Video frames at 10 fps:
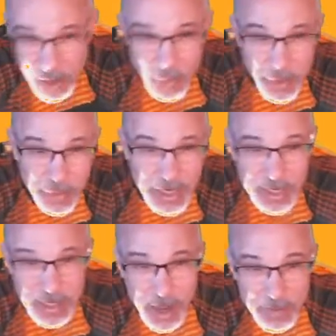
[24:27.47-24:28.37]
we would end
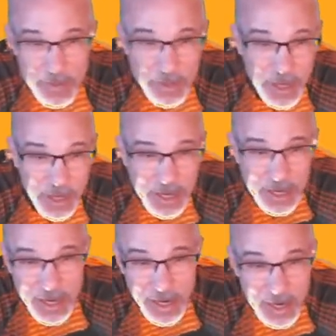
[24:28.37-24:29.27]
up
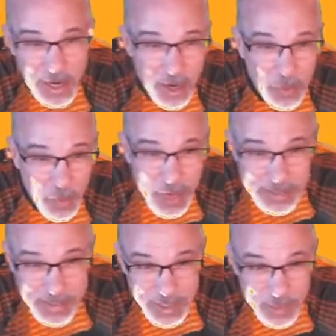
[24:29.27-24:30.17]

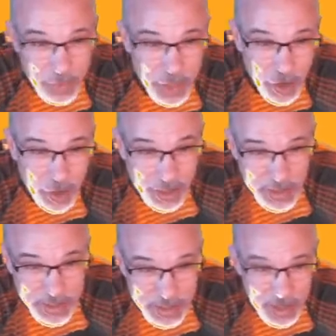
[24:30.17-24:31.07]
racing
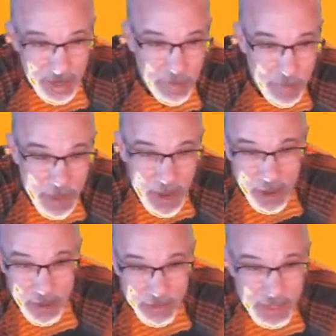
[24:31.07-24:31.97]
regardless.
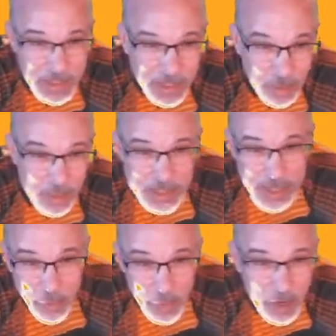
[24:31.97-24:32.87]
Then someone said,
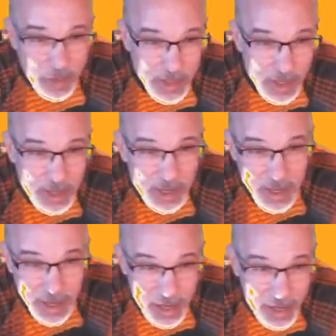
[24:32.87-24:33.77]
well,
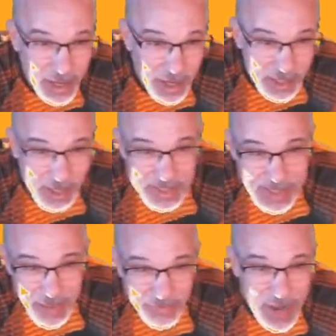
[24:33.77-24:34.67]
let's
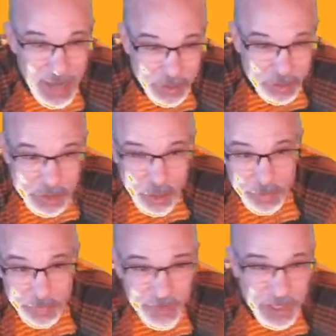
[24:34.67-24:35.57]
have an actual start and
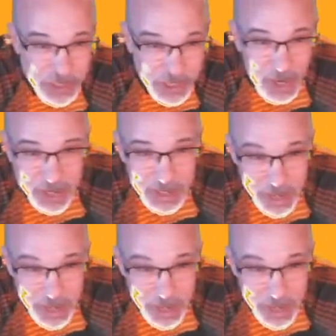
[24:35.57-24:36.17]
finish line.